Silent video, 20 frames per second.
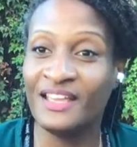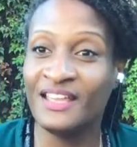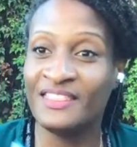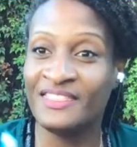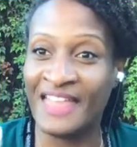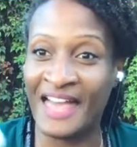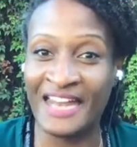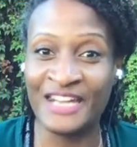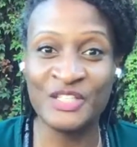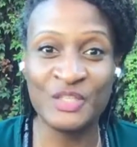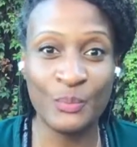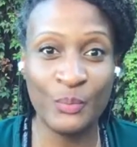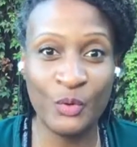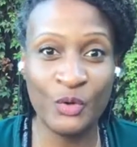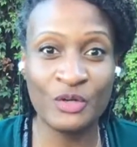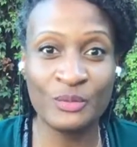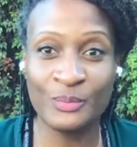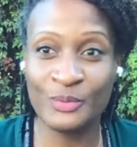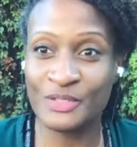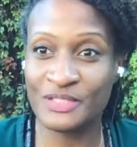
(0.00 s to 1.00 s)
That is a
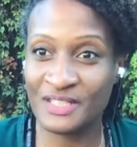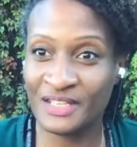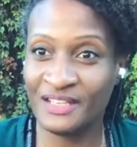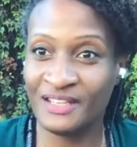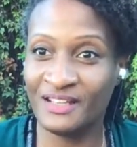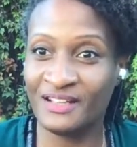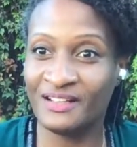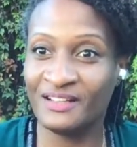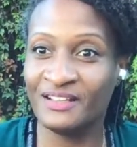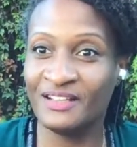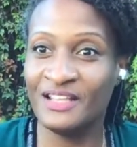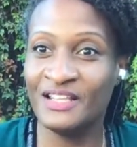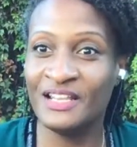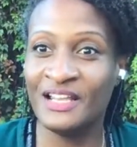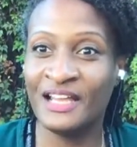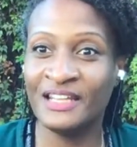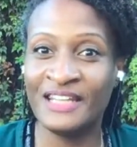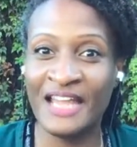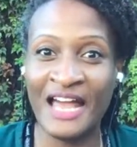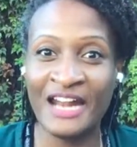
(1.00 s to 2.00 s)
portable skill.
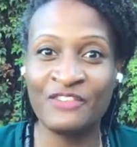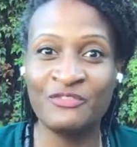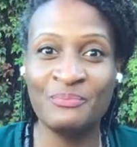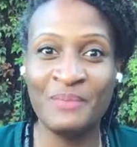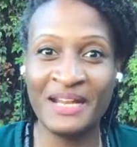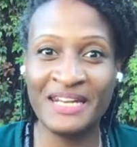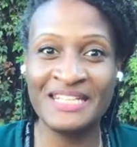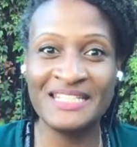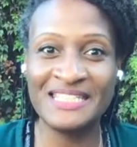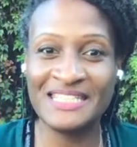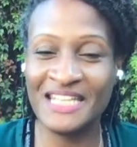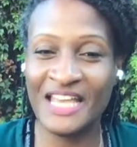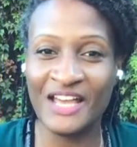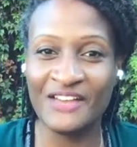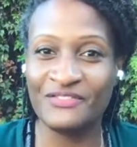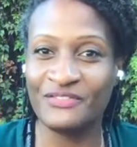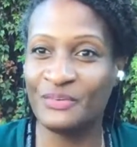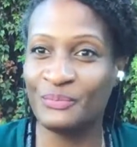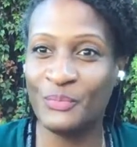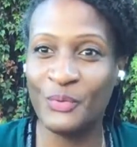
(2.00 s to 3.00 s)
A lot of money
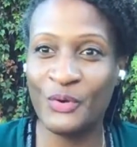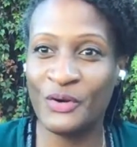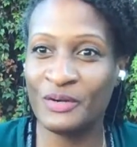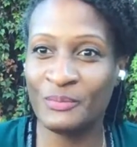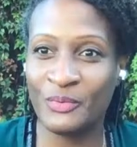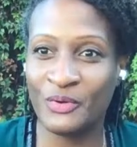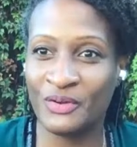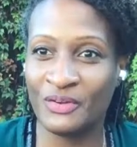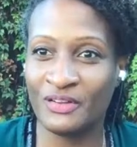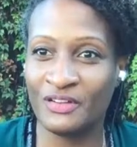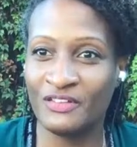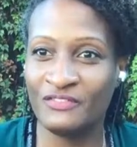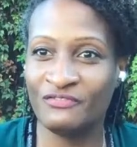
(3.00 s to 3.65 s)
stuff, portable.